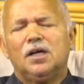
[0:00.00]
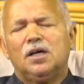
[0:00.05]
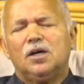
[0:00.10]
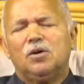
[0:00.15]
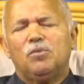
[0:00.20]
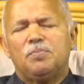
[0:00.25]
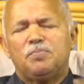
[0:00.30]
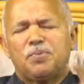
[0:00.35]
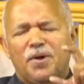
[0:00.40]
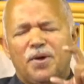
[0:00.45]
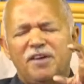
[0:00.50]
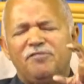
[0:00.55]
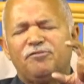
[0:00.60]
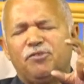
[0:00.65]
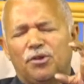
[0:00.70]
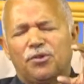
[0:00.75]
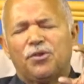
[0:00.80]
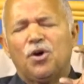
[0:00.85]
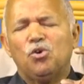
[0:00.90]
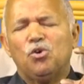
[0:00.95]
We pray
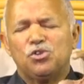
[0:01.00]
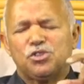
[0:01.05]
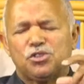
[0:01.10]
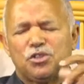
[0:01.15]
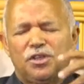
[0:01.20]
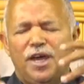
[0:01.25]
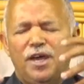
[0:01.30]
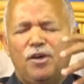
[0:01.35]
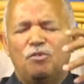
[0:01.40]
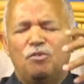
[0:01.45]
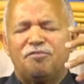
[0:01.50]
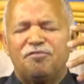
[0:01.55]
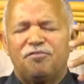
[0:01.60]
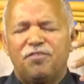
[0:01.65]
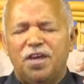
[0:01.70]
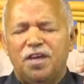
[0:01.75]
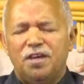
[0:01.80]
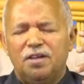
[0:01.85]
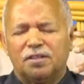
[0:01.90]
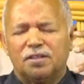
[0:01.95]
for those today who
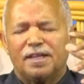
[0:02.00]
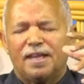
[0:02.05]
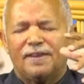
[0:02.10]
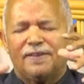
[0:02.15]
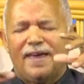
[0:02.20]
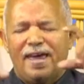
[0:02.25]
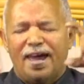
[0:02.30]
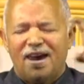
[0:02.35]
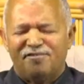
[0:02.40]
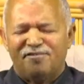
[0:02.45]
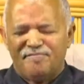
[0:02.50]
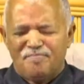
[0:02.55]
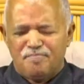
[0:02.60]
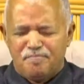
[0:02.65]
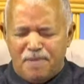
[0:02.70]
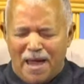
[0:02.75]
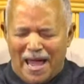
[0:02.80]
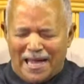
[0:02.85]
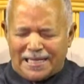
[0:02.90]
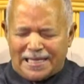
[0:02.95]
feel that they
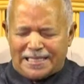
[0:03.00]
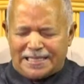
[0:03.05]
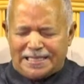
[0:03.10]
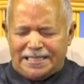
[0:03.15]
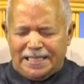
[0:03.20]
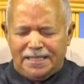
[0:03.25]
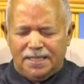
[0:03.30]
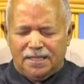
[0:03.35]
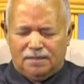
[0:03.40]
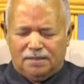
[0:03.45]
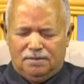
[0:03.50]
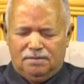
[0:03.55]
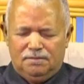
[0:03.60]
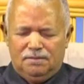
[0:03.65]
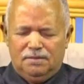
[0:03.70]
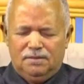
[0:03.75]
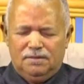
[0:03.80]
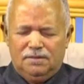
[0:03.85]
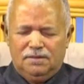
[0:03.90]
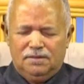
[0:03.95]
have backslidden,
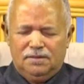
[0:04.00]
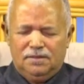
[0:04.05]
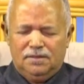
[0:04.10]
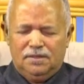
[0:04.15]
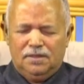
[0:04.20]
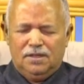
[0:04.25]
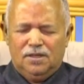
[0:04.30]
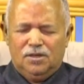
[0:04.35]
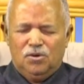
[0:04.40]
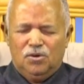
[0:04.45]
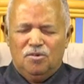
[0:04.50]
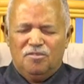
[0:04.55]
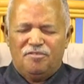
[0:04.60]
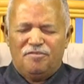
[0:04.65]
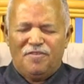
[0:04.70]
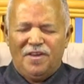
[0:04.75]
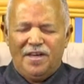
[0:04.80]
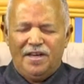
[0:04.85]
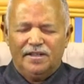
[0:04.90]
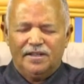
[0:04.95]
who
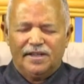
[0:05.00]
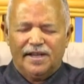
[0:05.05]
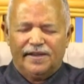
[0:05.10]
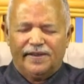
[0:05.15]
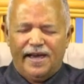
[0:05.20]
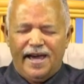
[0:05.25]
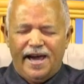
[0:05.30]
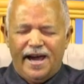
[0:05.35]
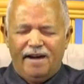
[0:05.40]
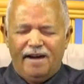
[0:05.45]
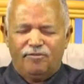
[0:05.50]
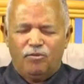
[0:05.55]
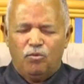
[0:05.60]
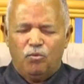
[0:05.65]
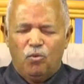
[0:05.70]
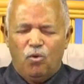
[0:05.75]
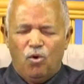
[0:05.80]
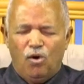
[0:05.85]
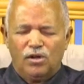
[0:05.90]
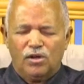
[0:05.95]
feel that they have
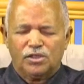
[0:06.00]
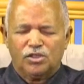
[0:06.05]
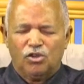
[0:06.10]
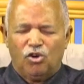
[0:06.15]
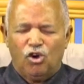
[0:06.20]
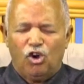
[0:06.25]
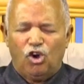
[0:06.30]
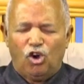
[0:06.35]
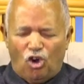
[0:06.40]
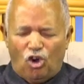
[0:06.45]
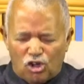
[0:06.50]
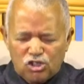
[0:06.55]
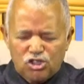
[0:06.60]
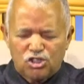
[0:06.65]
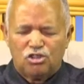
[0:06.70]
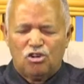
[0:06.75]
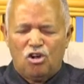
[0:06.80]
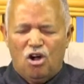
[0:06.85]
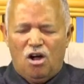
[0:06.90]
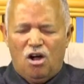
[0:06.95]
walked or
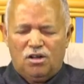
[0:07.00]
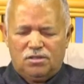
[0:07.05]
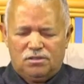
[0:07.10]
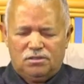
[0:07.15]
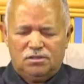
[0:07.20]
lost God.